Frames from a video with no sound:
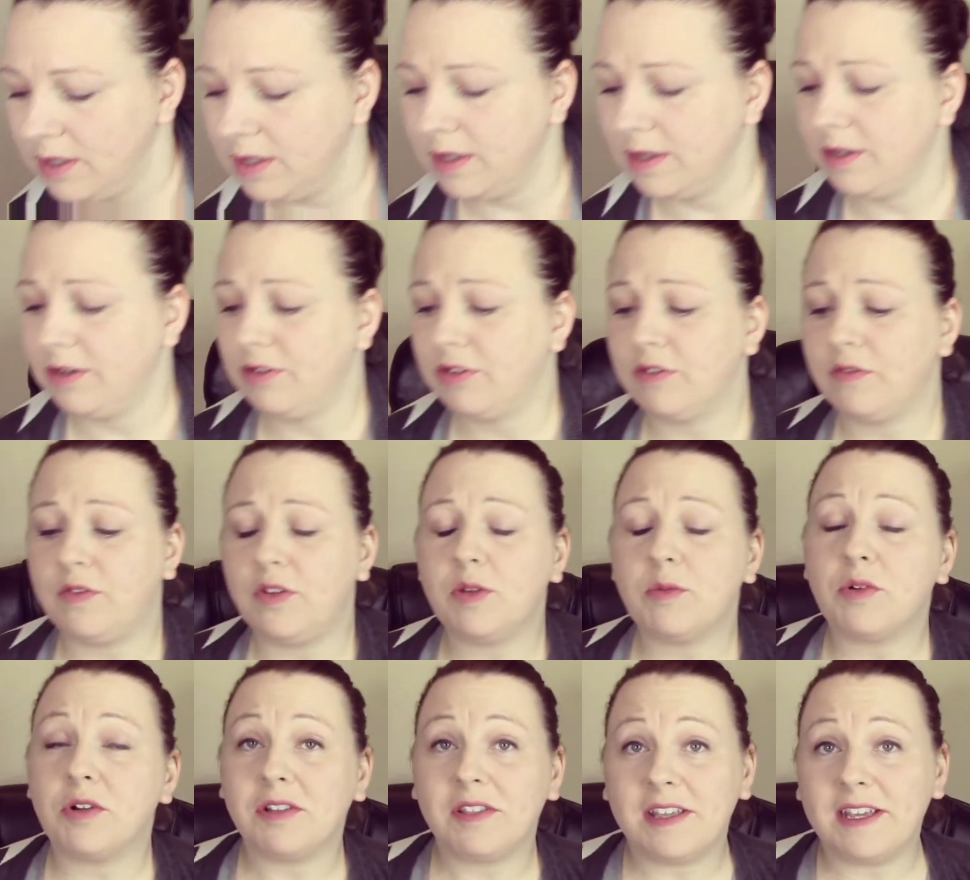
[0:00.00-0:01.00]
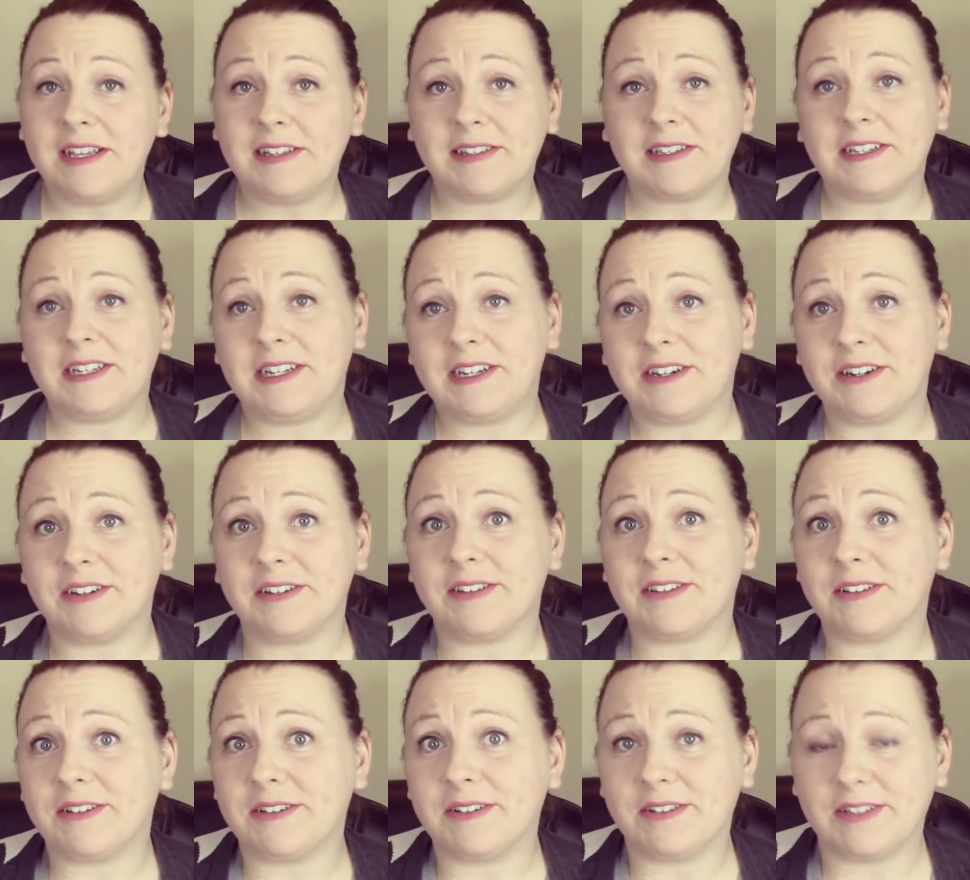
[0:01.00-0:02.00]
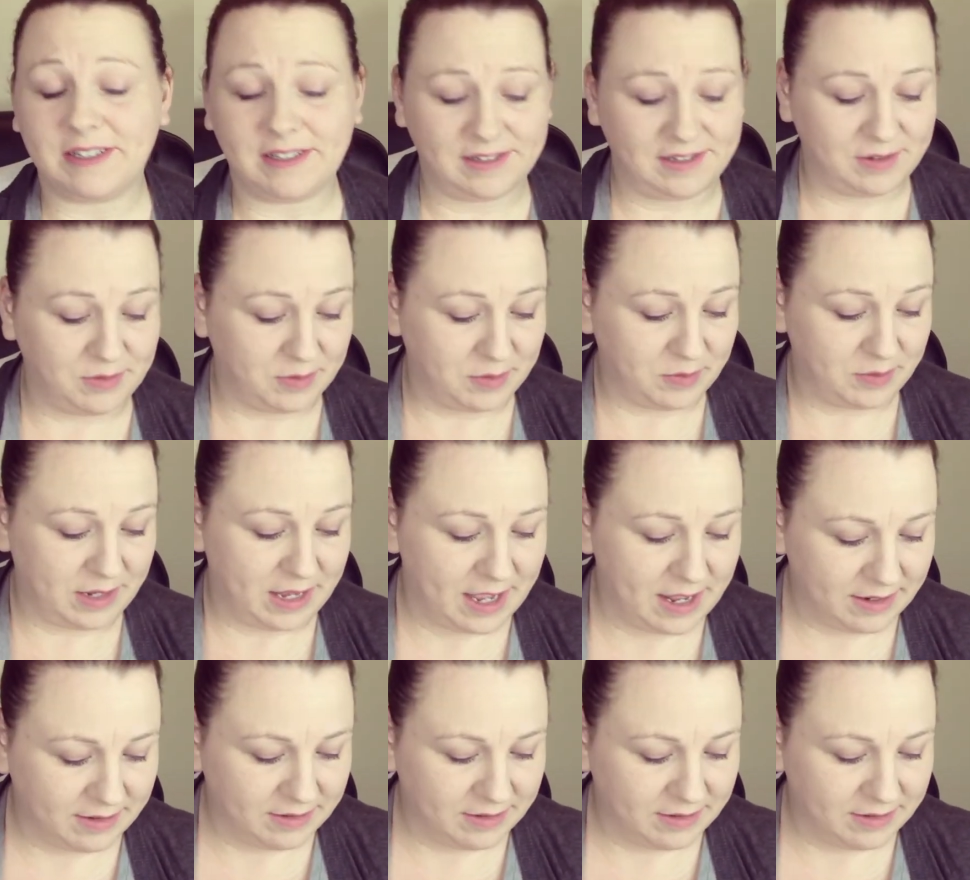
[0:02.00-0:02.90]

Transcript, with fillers: there's a few more things in here, so let's see what we got.